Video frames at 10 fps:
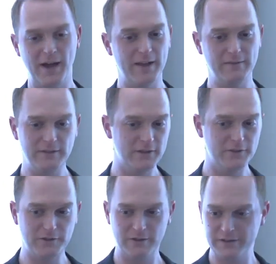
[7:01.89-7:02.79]
I you know,
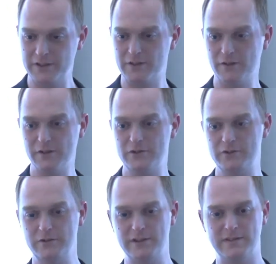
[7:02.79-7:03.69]
certainly encourage
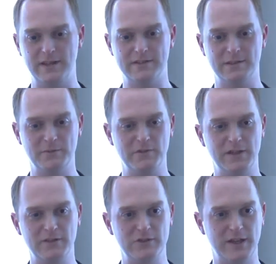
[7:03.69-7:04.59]
you to take some of the
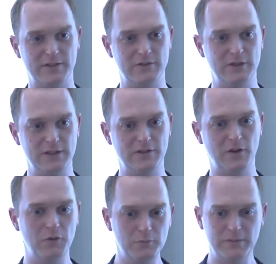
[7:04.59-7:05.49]
Nginx goodies
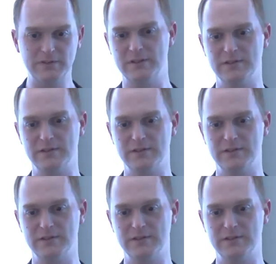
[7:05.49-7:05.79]
home and,